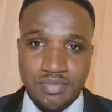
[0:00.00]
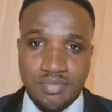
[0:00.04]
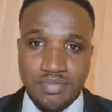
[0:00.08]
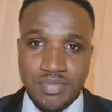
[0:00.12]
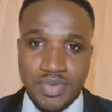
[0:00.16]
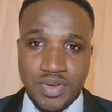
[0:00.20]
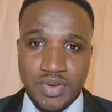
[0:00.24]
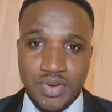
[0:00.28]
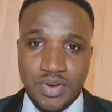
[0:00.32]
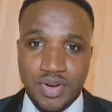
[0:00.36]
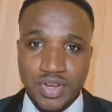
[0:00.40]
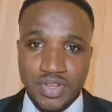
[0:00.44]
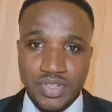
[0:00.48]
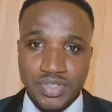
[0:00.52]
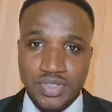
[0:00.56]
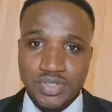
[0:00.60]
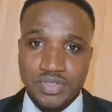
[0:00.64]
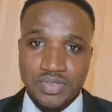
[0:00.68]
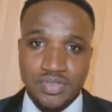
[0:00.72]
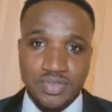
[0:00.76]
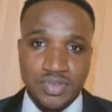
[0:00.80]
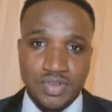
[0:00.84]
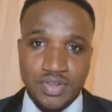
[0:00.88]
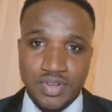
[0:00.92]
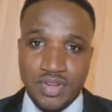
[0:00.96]
because
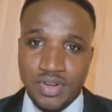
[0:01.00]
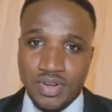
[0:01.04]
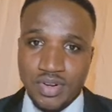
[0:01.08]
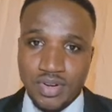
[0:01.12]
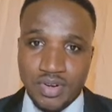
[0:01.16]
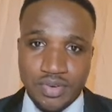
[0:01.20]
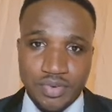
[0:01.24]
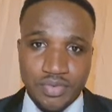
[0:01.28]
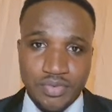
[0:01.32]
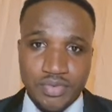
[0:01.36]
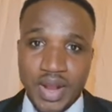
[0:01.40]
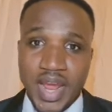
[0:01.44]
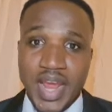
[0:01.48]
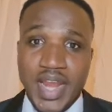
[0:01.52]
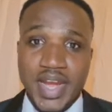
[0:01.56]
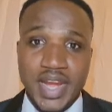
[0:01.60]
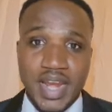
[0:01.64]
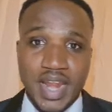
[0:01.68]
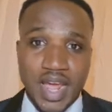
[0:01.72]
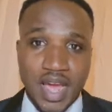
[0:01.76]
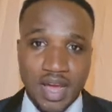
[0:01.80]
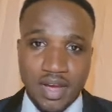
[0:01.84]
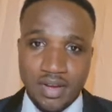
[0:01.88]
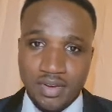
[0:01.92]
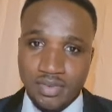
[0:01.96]
right
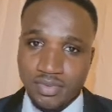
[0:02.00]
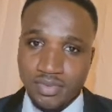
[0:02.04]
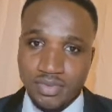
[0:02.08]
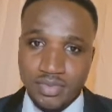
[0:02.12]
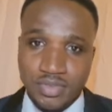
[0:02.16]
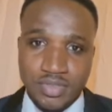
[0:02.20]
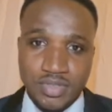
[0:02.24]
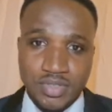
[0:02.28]
now,